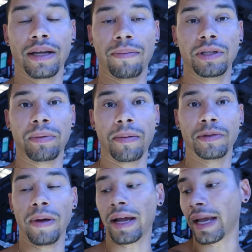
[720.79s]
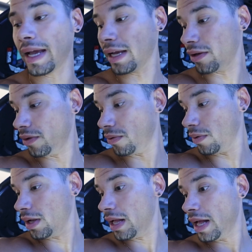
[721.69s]
slam these babies back in, get a
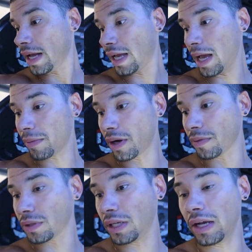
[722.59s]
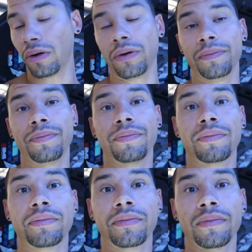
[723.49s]
new cam cover seal,
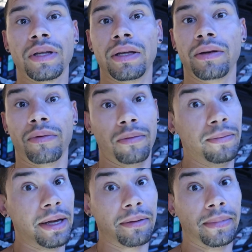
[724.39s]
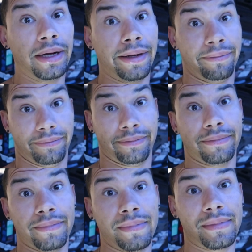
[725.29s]
and we'll be making money.
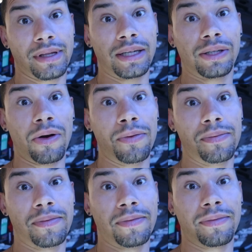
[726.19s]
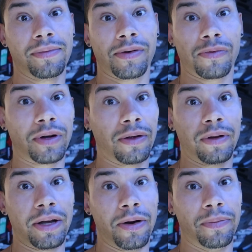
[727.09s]
Let's hope, really,
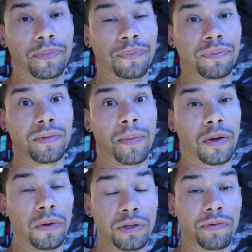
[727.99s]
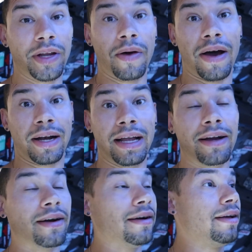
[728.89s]
really hope. I'm gonna close this video out
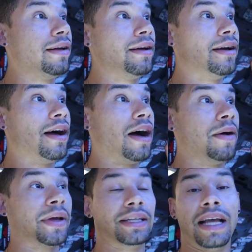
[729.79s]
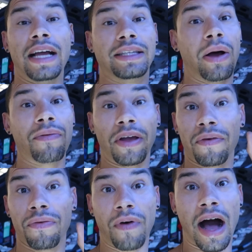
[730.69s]
here. Um, like I said, I still have like
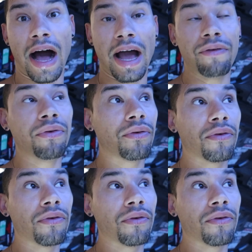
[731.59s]
five,